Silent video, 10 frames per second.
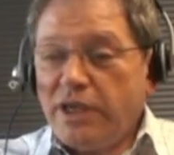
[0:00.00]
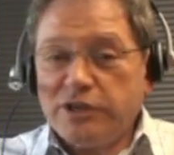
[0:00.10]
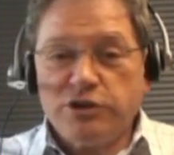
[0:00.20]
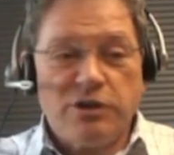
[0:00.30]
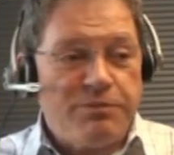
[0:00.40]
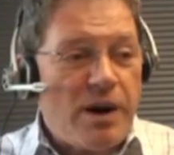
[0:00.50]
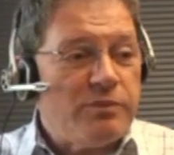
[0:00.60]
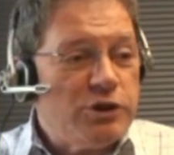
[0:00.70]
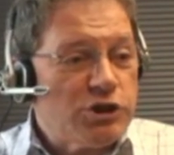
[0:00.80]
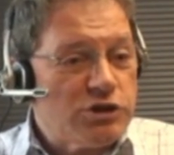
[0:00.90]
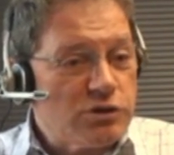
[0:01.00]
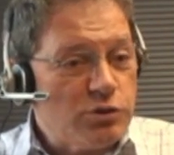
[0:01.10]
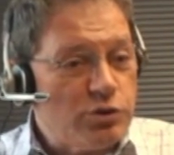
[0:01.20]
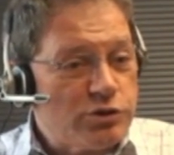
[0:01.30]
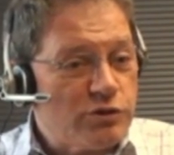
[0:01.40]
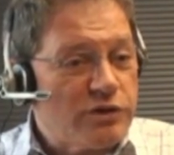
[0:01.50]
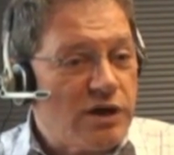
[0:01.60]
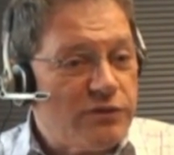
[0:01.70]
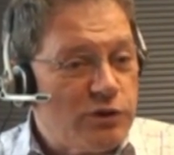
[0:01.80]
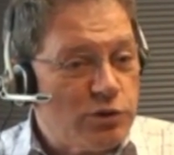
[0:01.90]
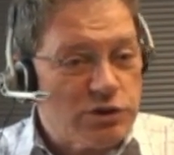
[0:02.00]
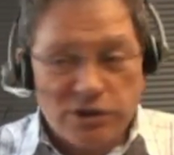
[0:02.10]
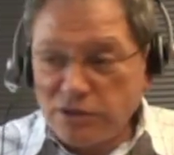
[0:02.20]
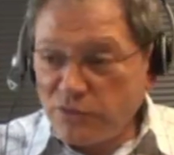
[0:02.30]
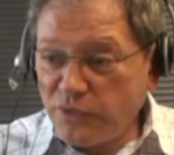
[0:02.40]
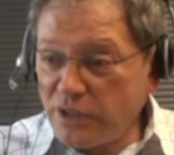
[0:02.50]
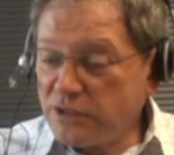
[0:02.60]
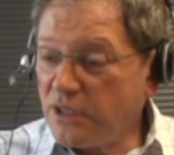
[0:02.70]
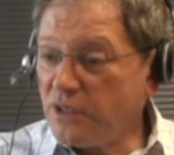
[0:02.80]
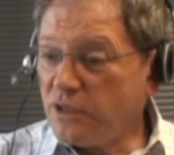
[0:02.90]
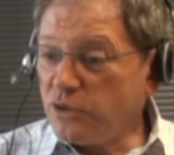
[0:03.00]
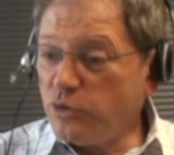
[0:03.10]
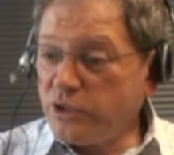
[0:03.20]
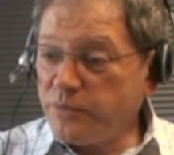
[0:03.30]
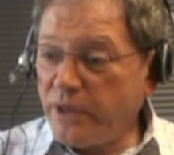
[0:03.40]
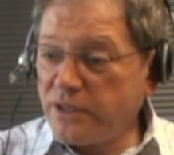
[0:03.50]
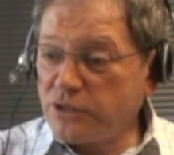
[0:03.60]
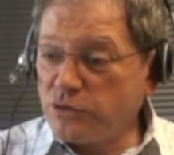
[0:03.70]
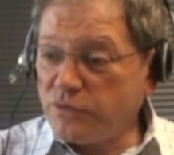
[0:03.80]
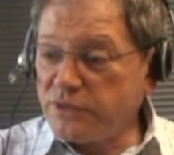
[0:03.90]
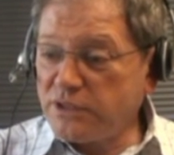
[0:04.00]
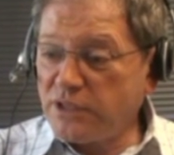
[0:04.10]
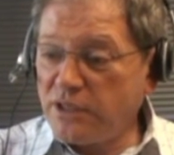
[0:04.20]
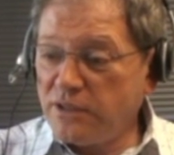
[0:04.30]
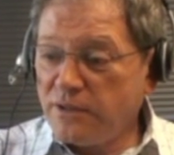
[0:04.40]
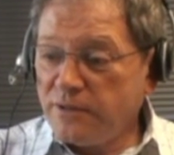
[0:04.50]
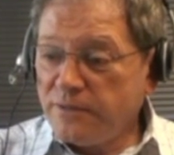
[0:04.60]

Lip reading: actually publish the rules of graphic user interface? Look at Microsoft. They say,